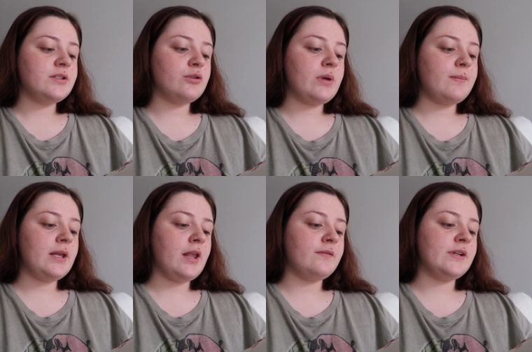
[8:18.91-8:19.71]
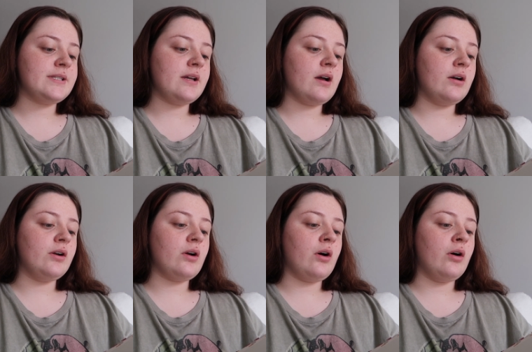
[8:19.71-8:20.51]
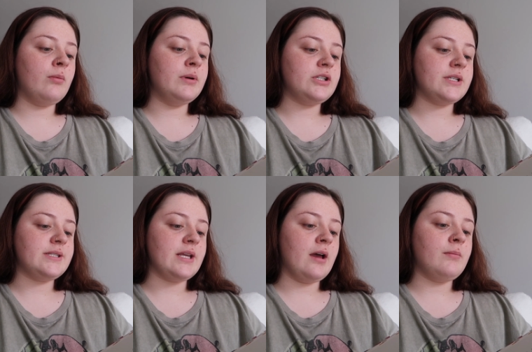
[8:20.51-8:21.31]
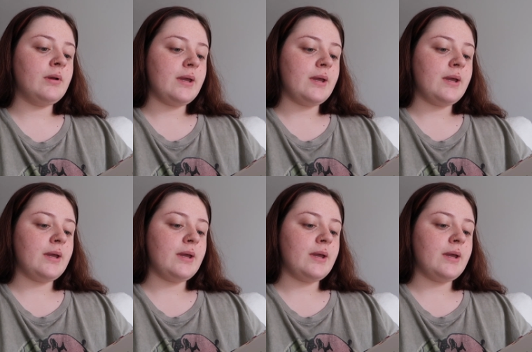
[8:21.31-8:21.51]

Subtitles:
So maybe love doesn't conquer all, but just some.